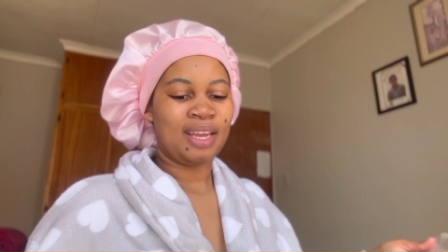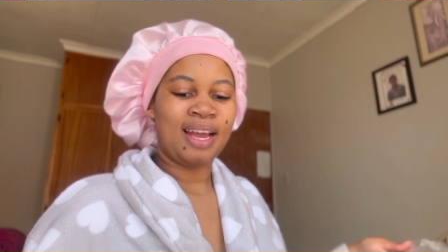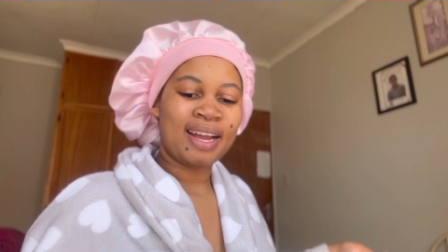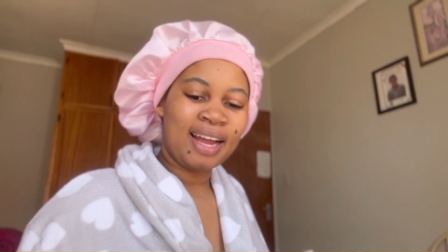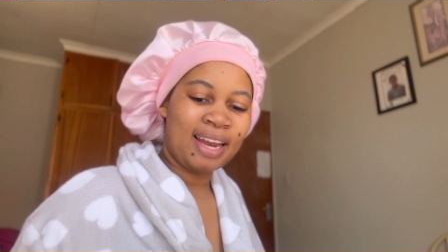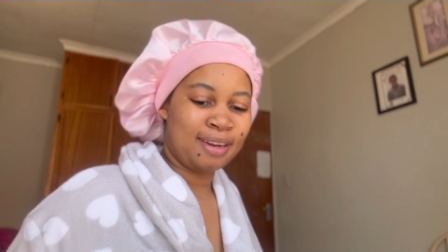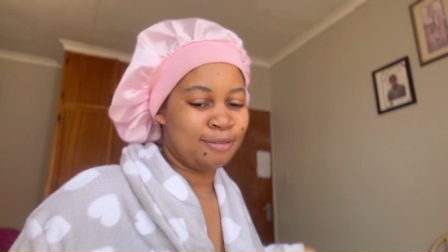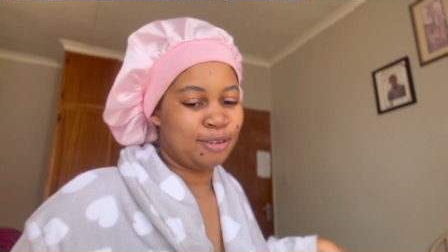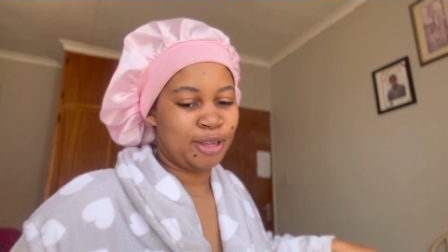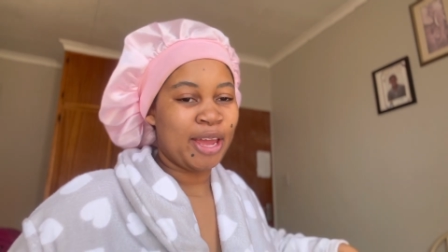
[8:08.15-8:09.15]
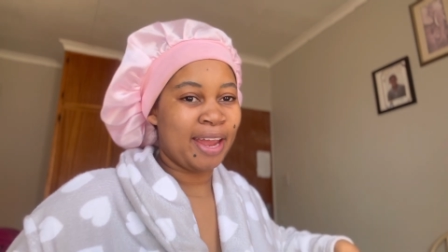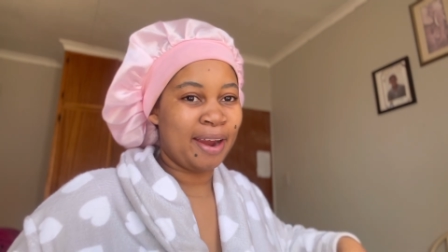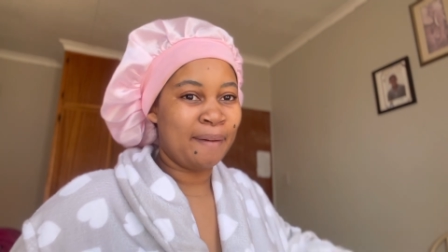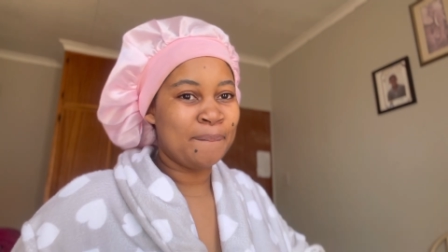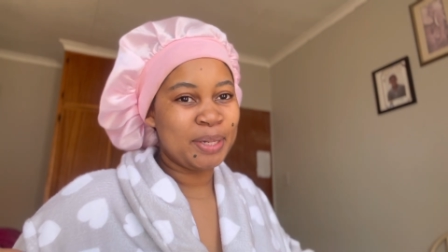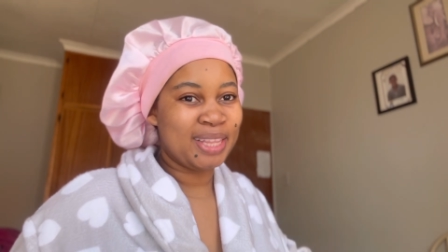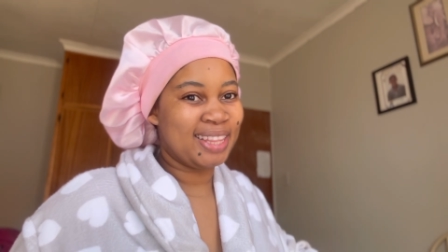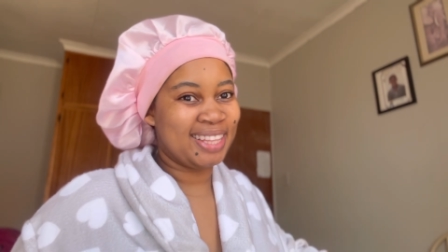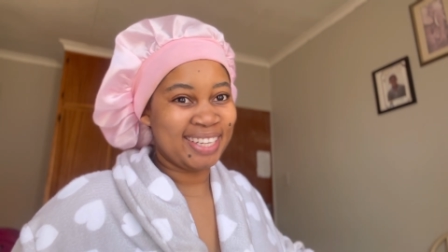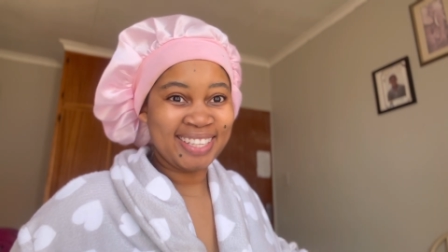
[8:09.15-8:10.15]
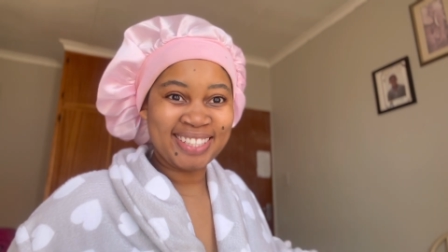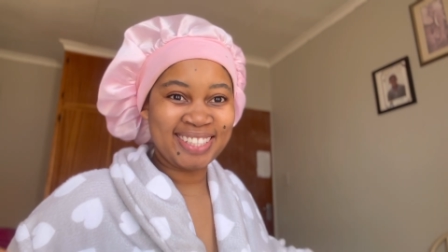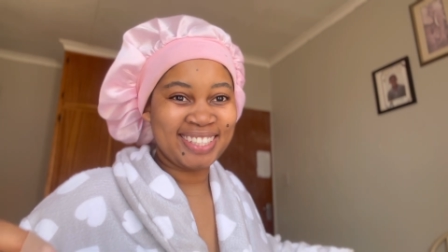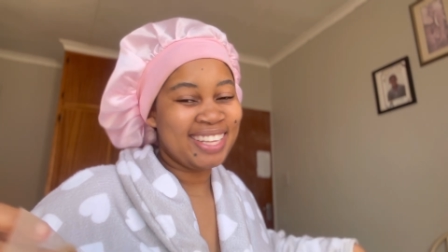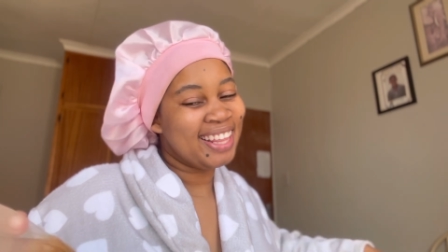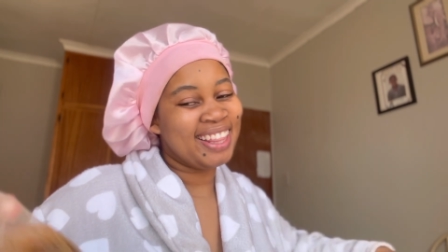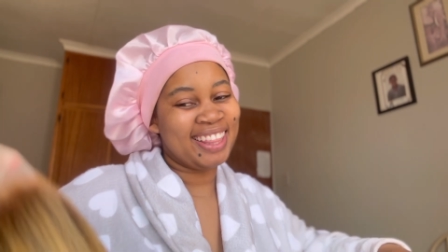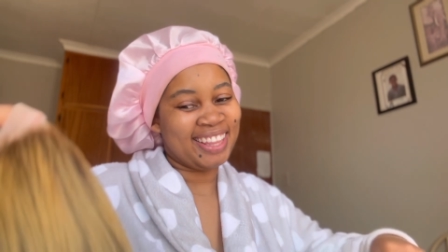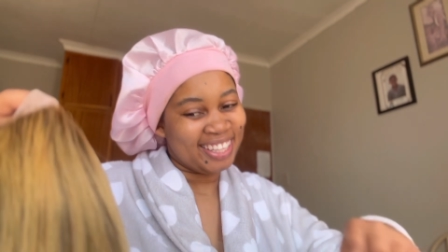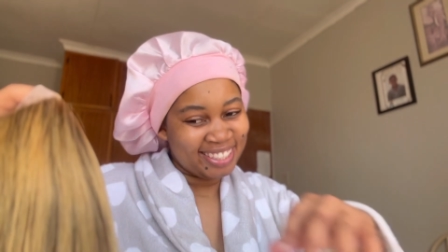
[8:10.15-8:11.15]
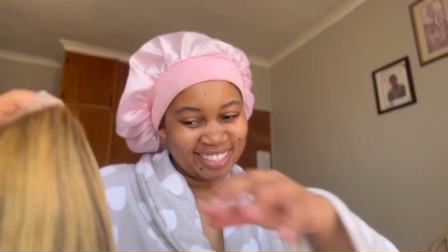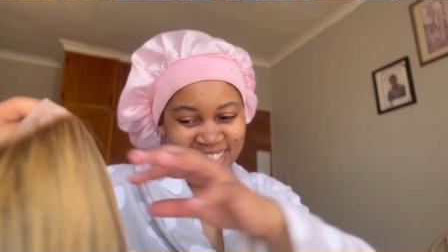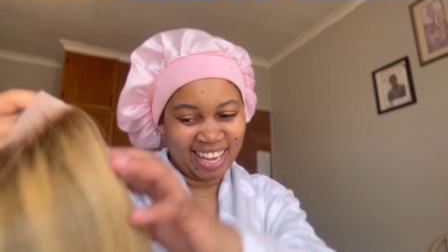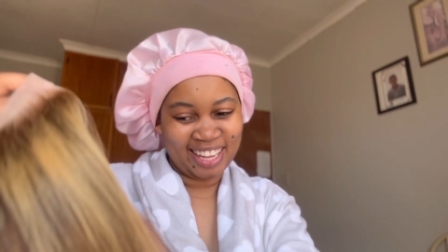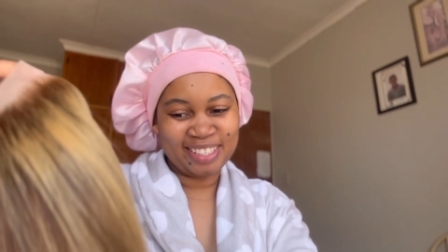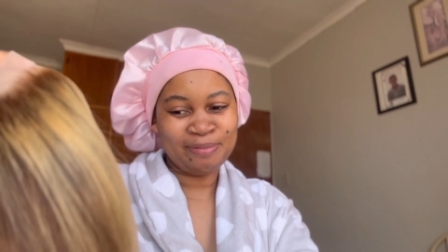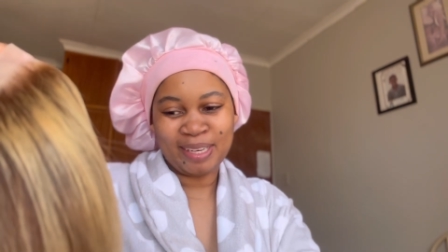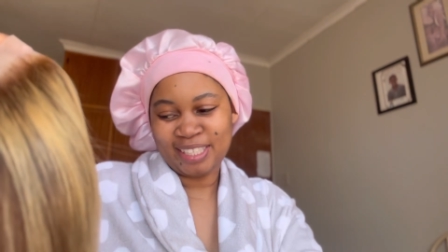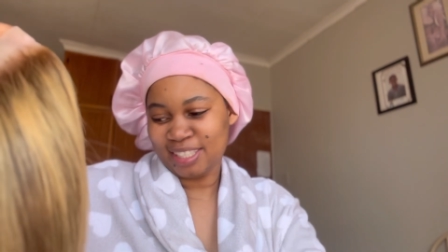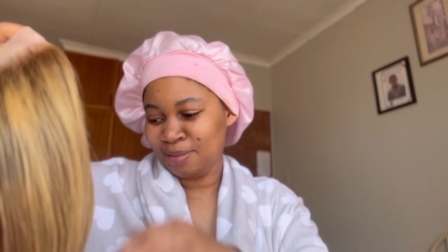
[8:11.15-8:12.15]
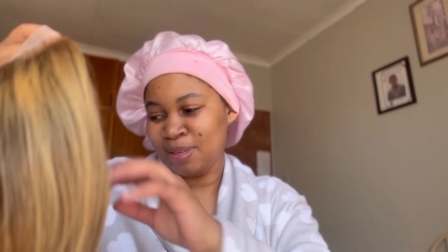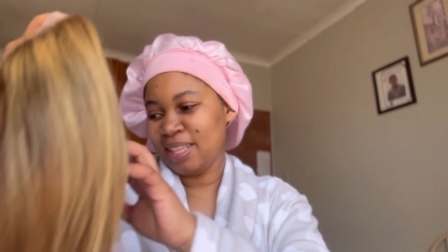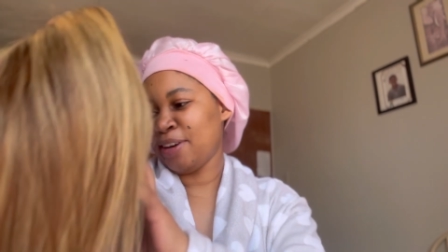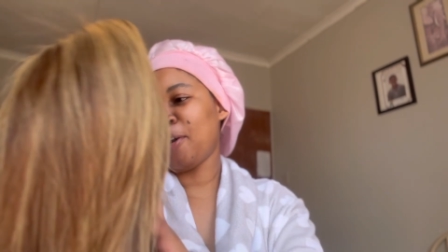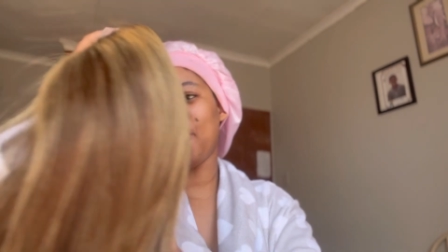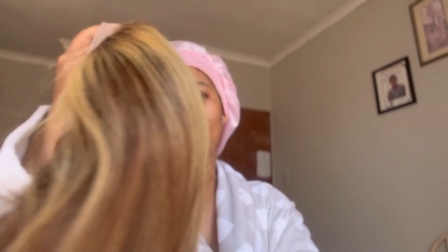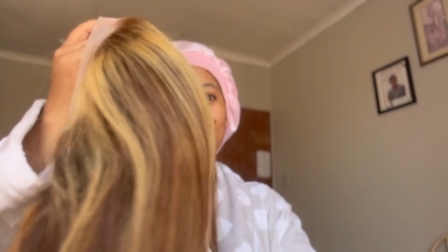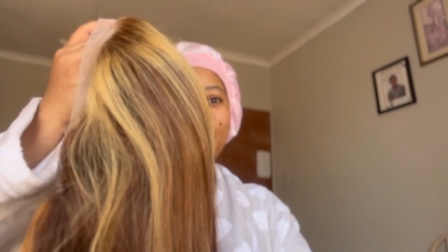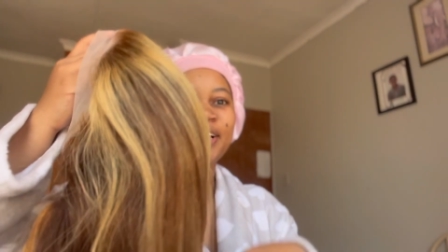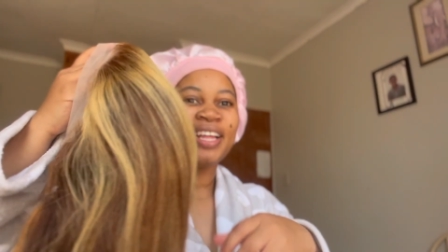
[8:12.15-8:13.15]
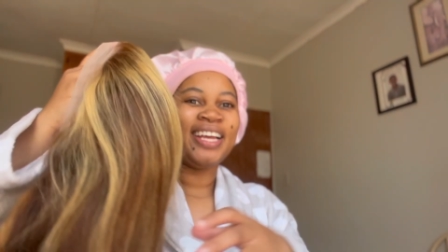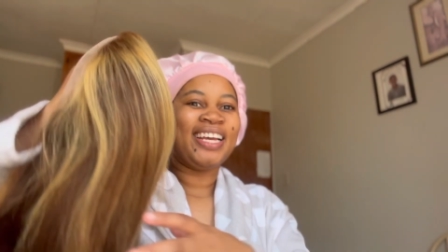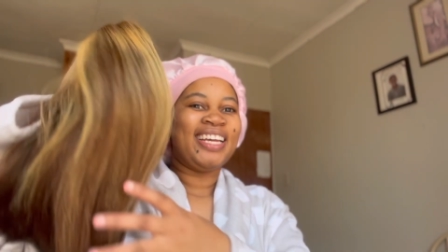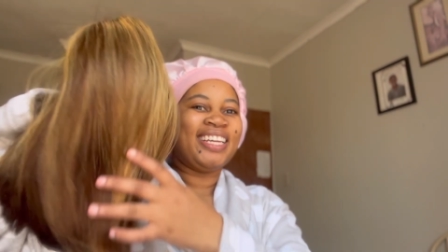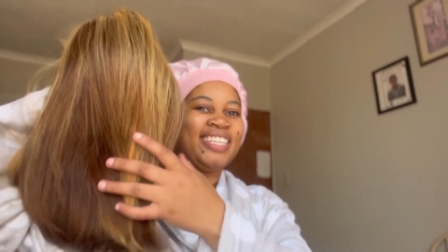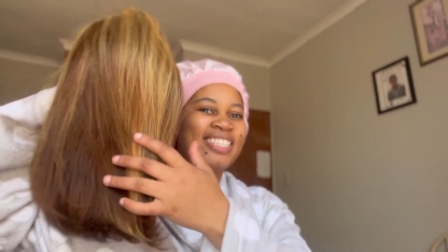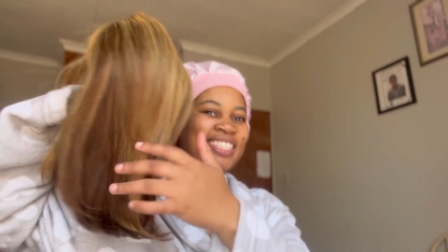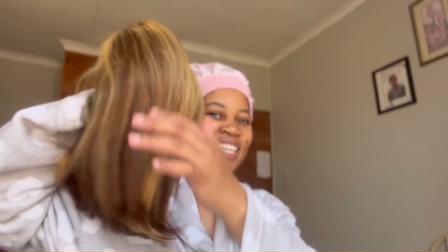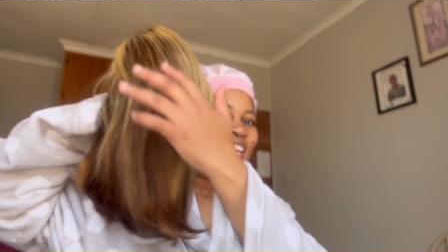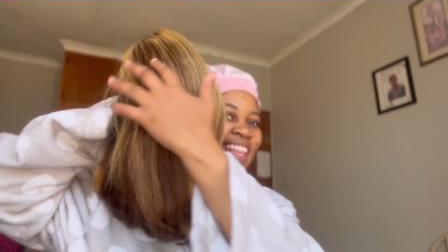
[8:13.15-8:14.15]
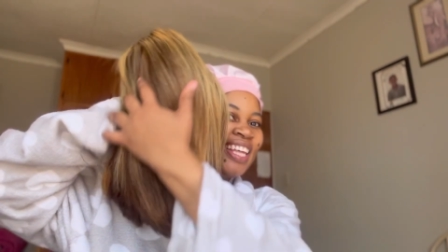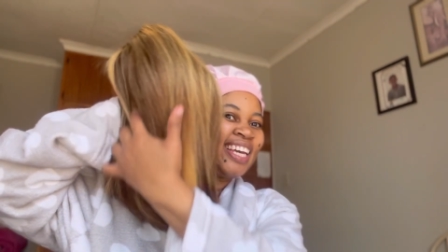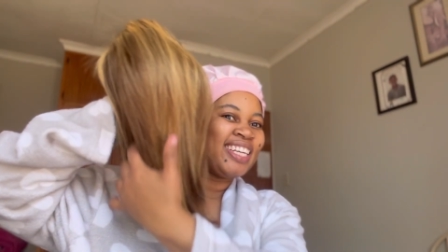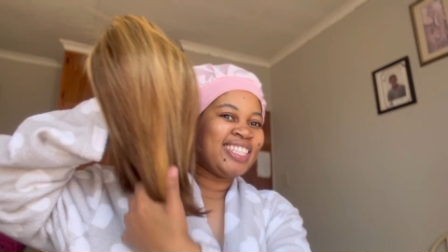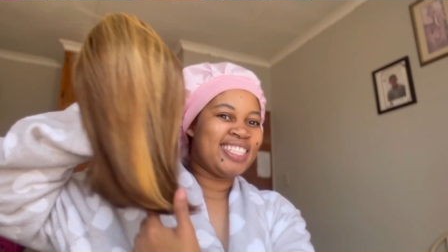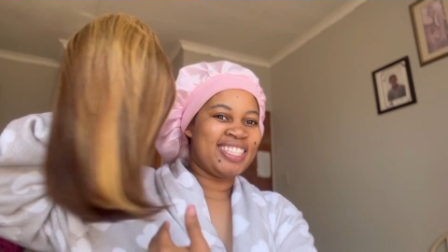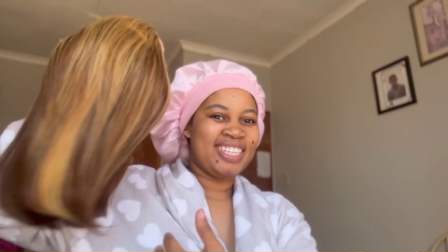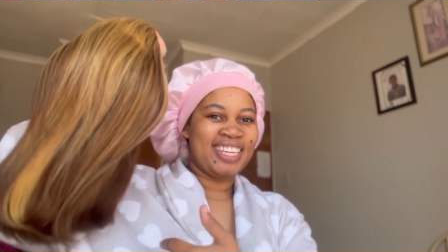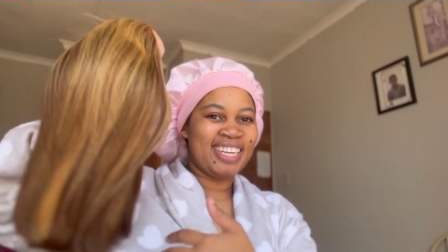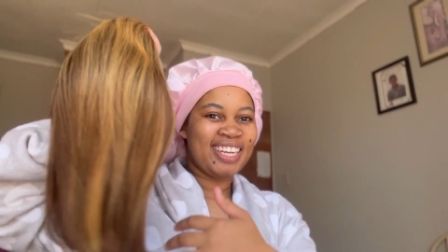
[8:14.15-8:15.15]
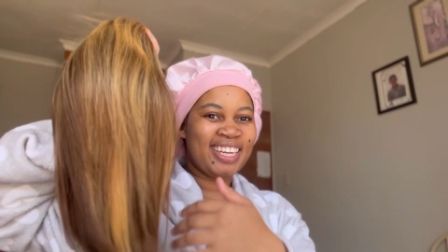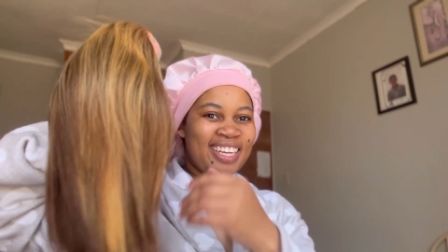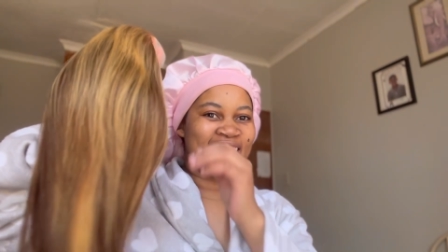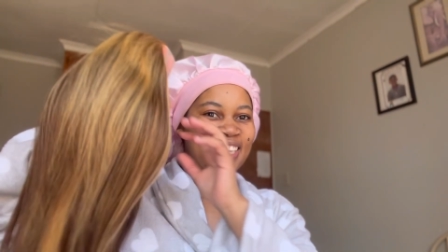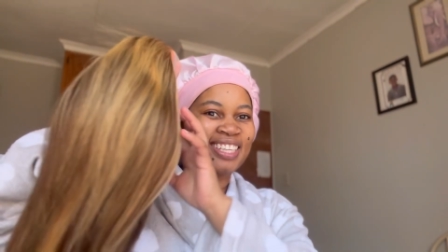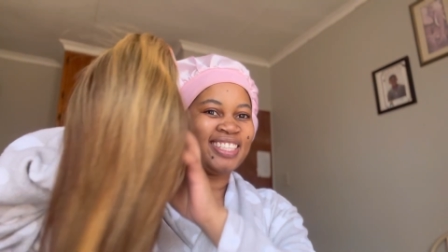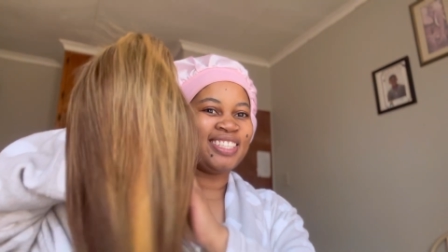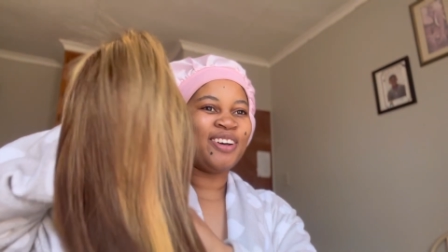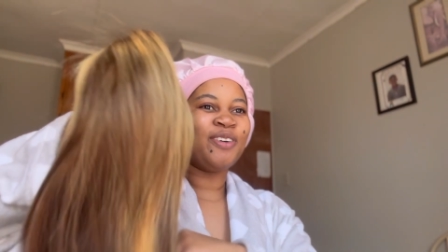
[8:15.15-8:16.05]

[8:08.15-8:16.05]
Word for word: a colorful hair, but this, this child might just be the girl she thinks she is. Oh